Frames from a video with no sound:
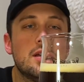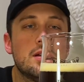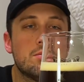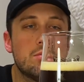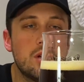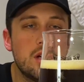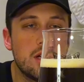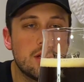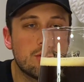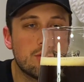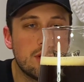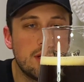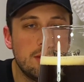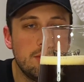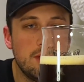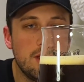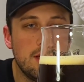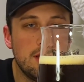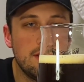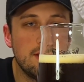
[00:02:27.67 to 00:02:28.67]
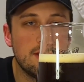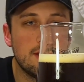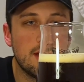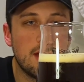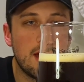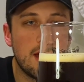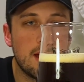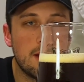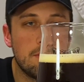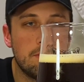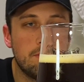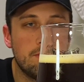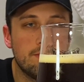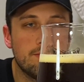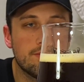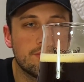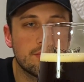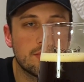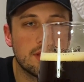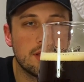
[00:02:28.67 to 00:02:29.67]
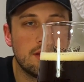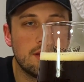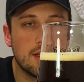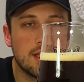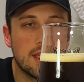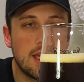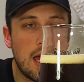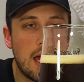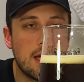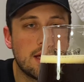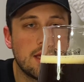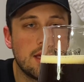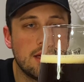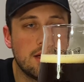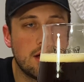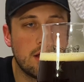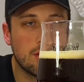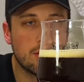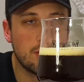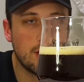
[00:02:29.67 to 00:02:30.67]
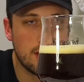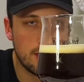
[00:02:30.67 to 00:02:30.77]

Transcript: pretty creamy khaki colored